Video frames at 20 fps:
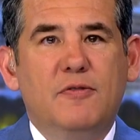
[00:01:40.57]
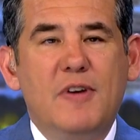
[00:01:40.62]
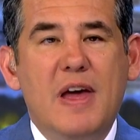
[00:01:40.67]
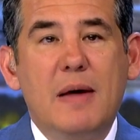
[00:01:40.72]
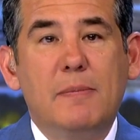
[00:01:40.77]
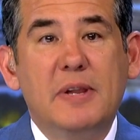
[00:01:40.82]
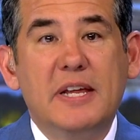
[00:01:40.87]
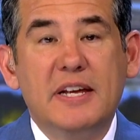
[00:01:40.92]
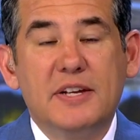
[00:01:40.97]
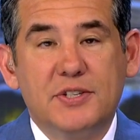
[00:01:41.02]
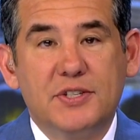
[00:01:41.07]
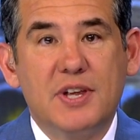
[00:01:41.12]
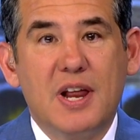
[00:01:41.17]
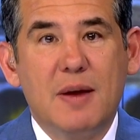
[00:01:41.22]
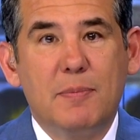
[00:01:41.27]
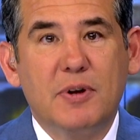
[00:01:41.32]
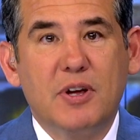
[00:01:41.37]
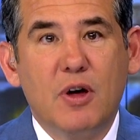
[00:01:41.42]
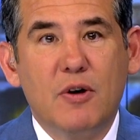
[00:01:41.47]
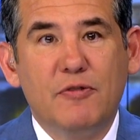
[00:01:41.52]
family has set
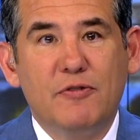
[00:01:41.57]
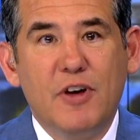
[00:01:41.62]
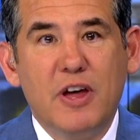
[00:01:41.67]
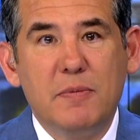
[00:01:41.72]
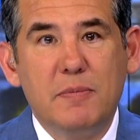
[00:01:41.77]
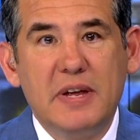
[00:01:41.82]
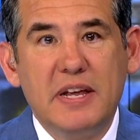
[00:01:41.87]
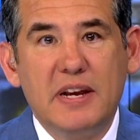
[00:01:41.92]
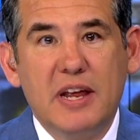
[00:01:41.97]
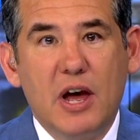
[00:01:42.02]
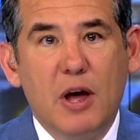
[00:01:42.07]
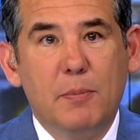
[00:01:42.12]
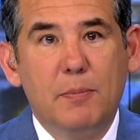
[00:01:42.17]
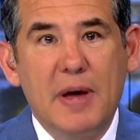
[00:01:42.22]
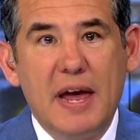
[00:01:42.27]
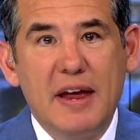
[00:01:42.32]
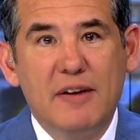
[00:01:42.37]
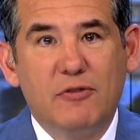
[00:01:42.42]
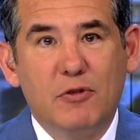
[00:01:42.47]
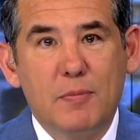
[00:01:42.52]
up a GoFundMe to help
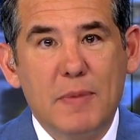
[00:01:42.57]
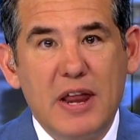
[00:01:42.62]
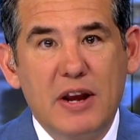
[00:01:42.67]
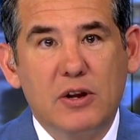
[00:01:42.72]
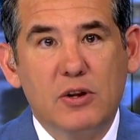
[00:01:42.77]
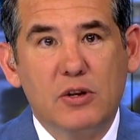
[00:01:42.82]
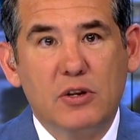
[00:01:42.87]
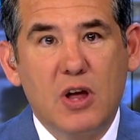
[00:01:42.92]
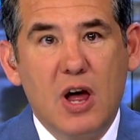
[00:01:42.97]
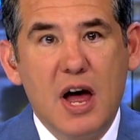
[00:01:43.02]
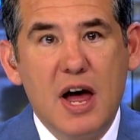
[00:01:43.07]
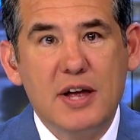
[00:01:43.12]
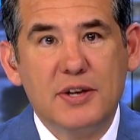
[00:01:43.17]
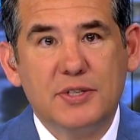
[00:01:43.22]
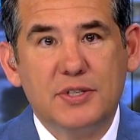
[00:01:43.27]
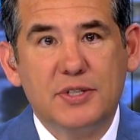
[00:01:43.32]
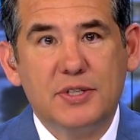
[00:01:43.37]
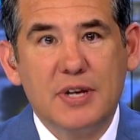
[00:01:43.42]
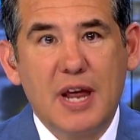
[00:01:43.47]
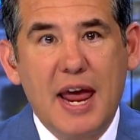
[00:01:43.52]
pay for medical
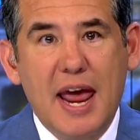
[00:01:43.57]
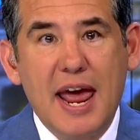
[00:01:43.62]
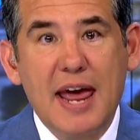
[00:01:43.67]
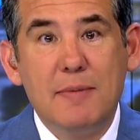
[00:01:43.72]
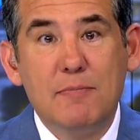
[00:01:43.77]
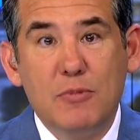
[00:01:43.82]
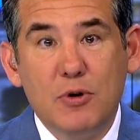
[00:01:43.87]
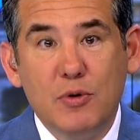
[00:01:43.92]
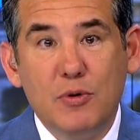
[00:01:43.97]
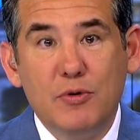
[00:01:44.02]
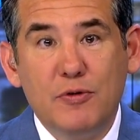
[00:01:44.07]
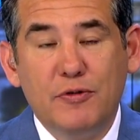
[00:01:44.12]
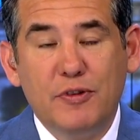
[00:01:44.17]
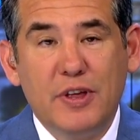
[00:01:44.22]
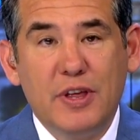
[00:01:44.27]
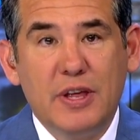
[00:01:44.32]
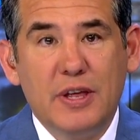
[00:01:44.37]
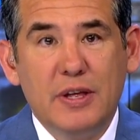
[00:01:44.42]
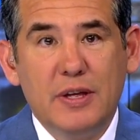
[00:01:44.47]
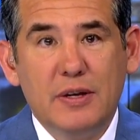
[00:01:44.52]
costs and move.
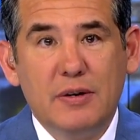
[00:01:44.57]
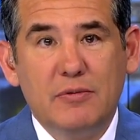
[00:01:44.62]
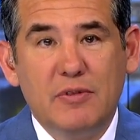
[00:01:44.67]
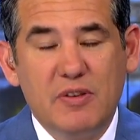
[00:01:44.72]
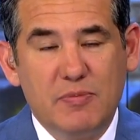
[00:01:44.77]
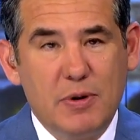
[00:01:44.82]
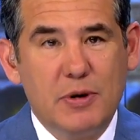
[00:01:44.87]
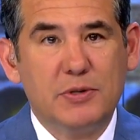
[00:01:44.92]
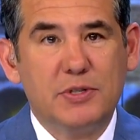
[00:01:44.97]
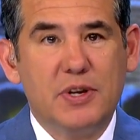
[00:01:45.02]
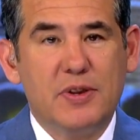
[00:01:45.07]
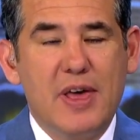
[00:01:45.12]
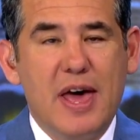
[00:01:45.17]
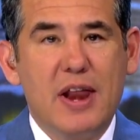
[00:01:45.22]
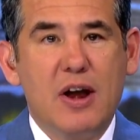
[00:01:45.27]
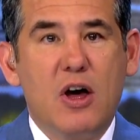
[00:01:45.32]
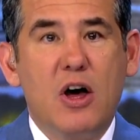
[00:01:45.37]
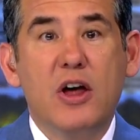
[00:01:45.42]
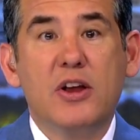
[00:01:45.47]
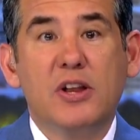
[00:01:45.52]
We posted
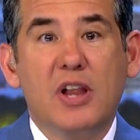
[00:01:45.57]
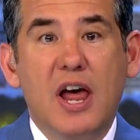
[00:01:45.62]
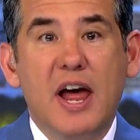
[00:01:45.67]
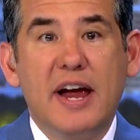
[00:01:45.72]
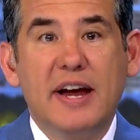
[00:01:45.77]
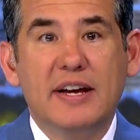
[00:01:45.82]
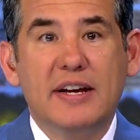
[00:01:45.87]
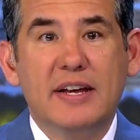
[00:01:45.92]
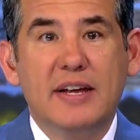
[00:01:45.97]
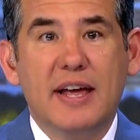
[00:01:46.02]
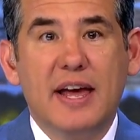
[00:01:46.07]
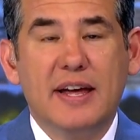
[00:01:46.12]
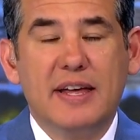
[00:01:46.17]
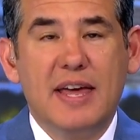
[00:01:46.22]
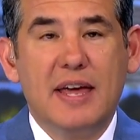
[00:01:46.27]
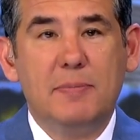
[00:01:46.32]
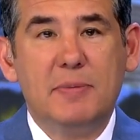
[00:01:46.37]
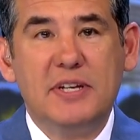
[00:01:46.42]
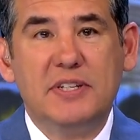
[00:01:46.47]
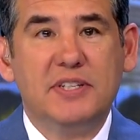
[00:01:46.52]
that online at
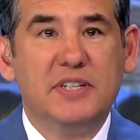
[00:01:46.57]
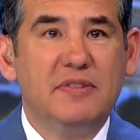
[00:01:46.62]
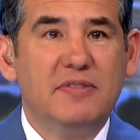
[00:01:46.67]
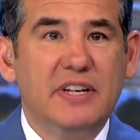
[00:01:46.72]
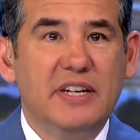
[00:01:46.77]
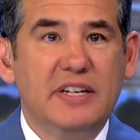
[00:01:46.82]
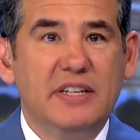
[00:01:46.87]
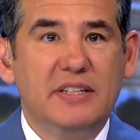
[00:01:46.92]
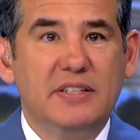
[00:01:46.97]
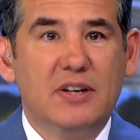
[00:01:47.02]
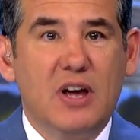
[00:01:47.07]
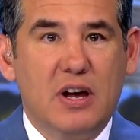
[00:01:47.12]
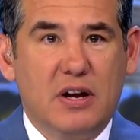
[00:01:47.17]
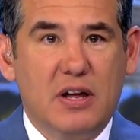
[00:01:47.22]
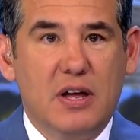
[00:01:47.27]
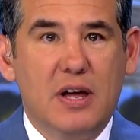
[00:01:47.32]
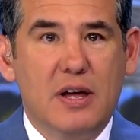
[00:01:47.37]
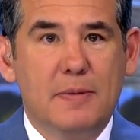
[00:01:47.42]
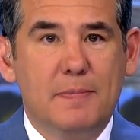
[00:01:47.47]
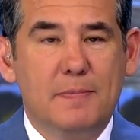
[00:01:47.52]
kptv.com.